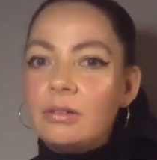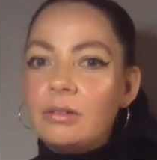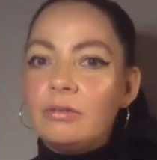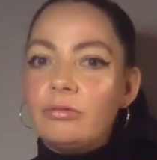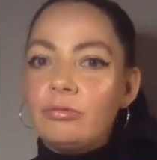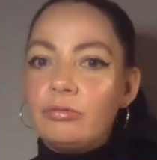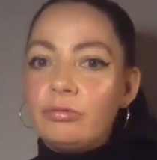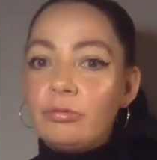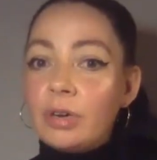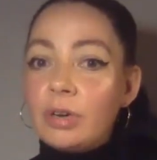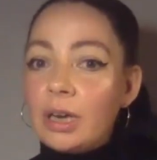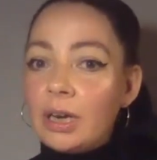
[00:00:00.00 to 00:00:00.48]

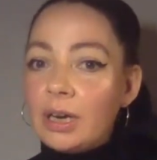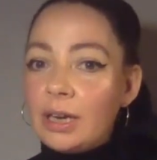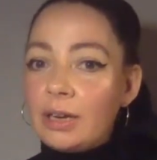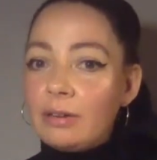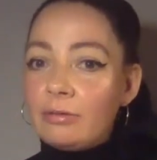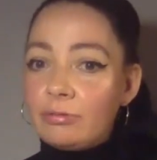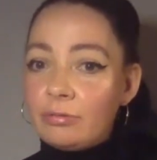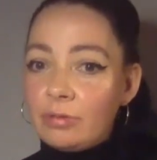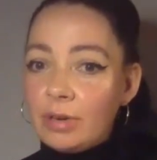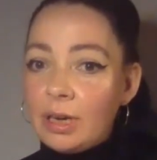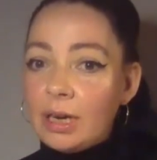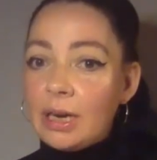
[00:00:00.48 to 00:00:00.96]
really
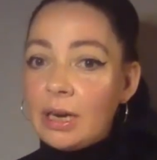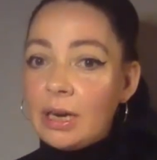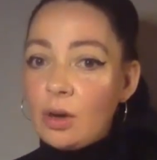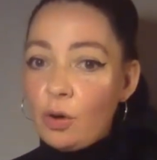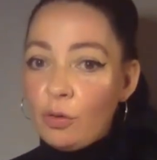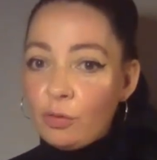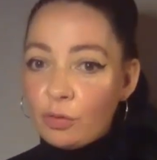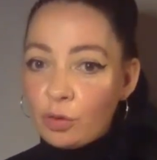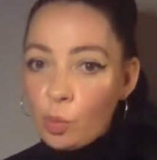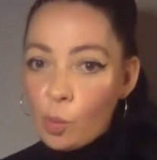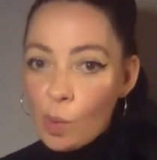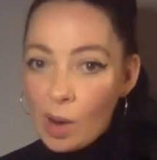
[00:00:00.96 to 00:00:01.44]
really
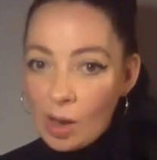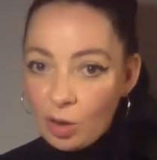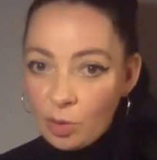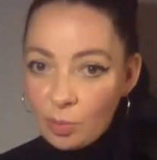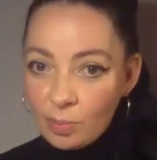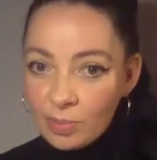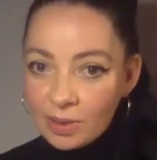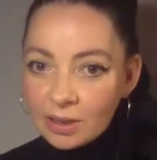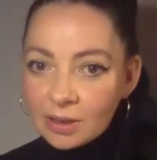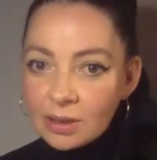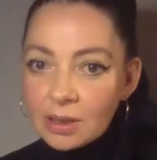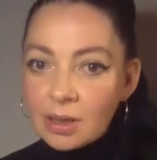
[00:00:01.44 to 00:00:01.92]

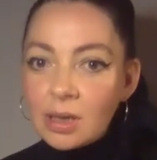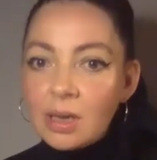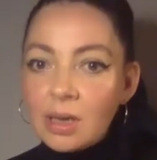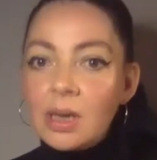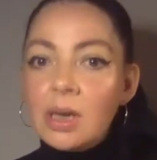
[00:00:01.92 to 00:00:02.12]
overwhelming